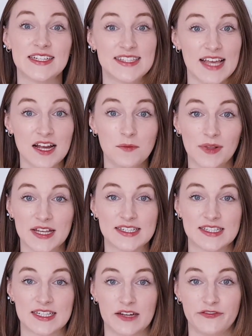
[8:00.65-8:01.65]
second place
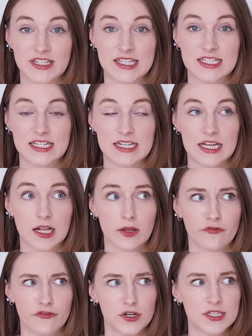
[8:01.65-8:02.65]
that I visited, and the
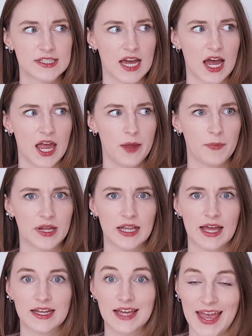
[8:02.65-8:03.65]
first time in
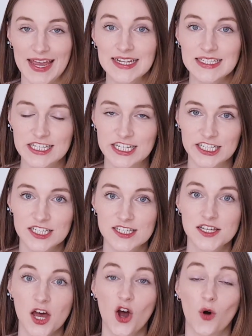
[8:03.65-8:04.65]
like 8
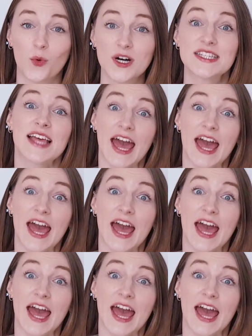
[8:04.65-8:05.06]
years, was